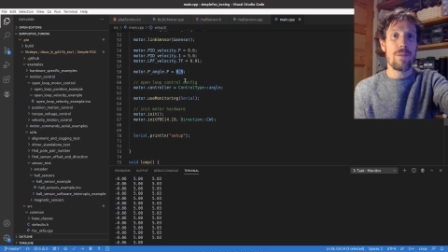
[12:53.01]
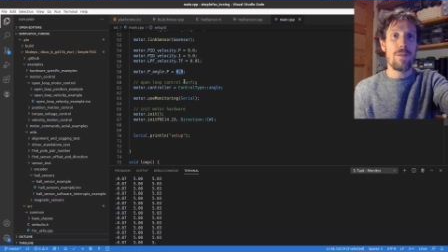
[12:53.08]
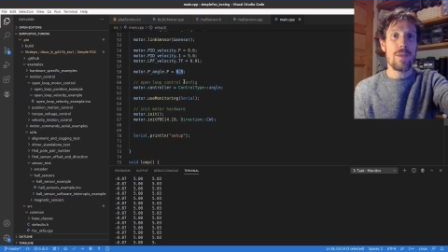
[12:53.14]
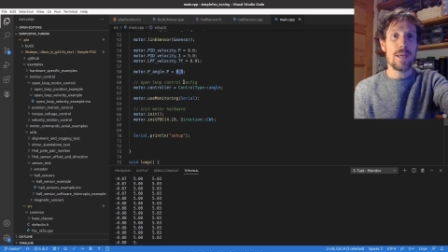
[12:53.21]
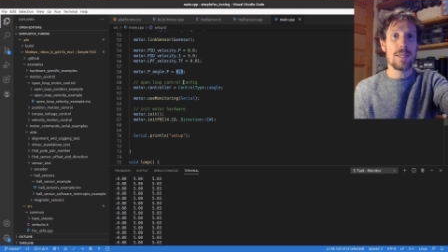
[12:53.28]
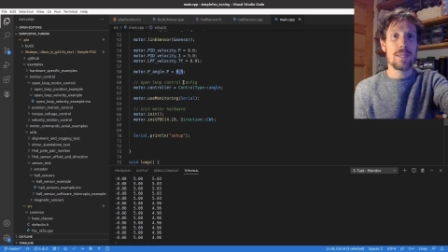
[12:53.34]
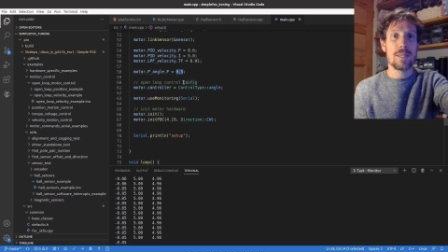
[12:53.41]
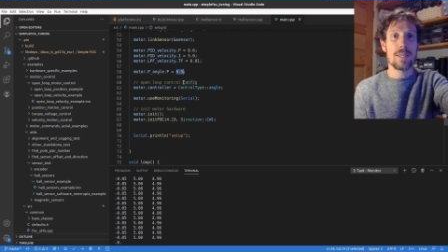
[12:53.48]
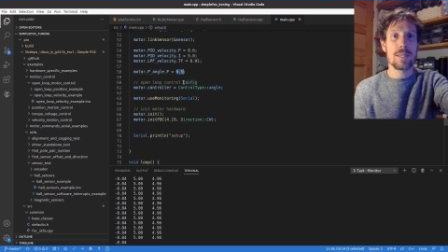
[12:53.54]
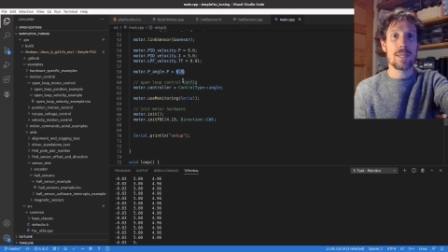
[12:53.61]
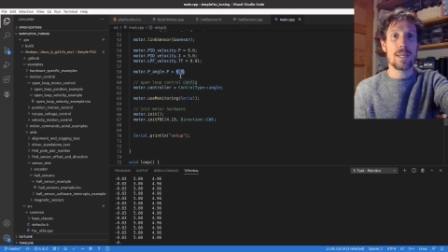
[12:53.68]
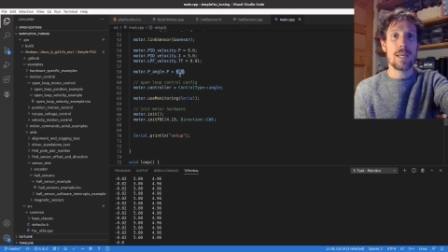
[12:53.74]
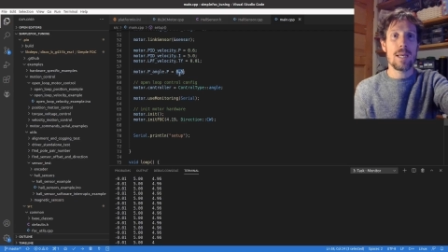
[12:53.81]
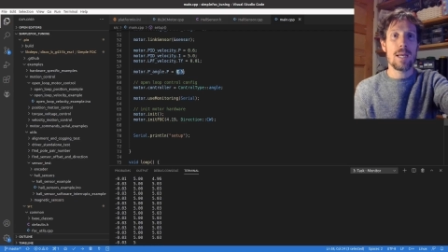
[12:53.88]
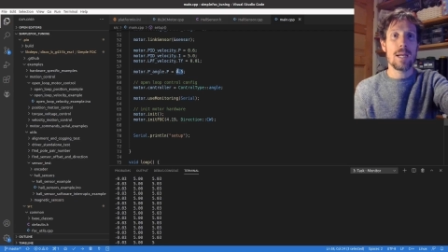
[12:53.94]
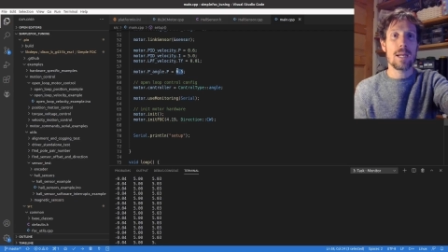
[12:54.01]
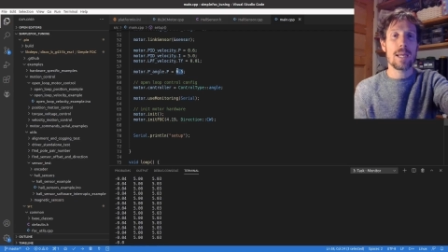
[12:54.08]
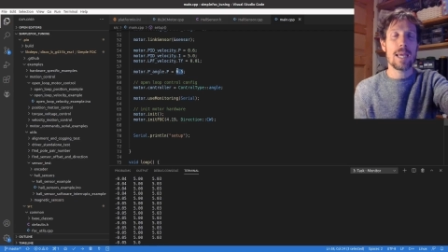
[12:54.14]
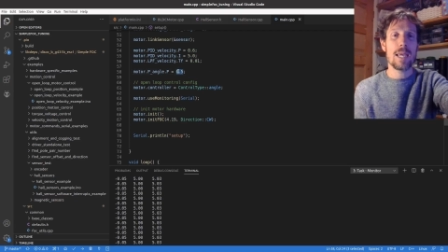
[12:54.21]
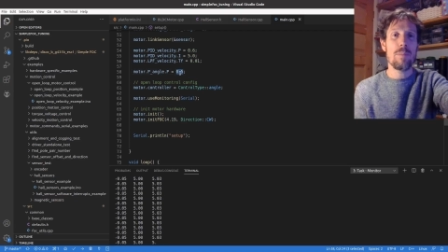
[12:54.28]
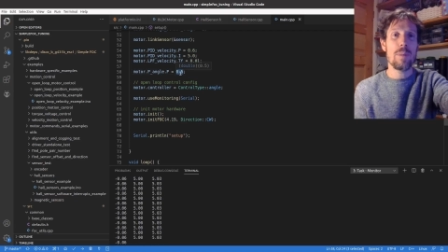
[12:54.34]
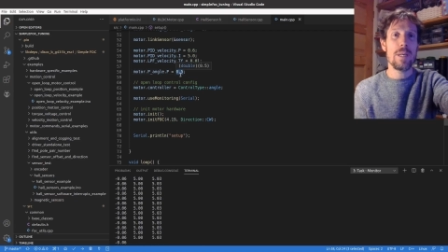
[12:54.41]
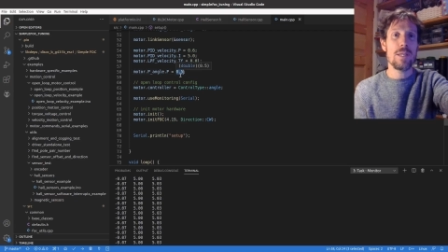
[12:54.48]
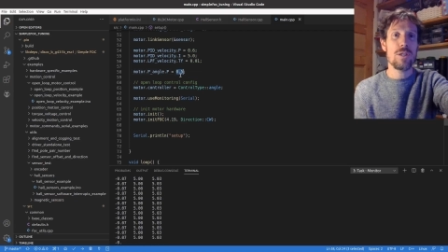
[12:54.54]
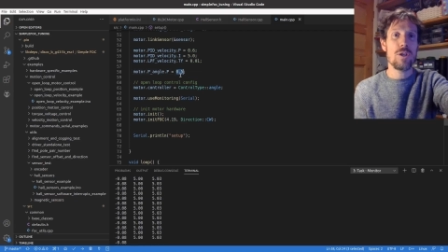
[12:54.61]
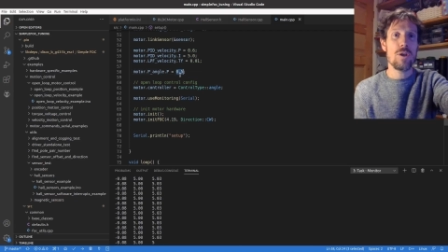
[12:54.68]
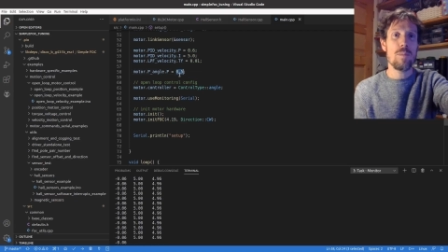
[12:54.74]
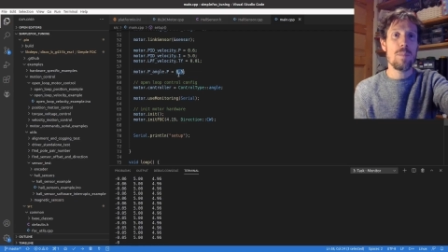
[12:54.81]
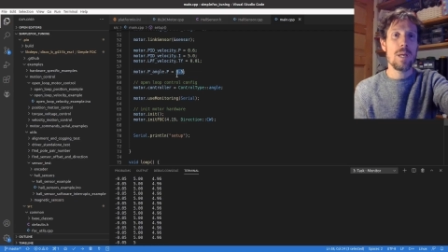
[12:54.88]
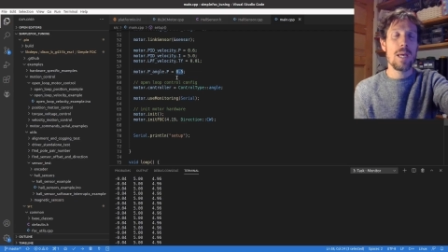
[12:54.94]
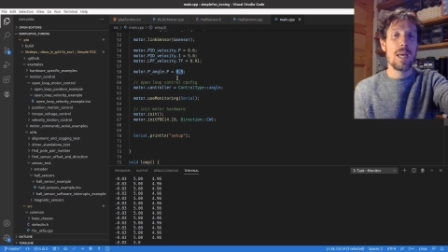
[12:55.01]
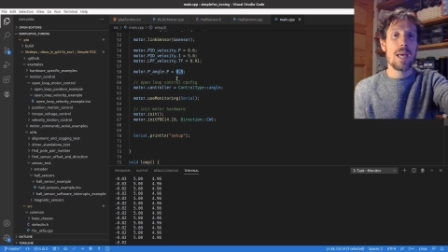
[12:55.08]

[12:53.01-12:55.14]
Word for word: this uh, kp term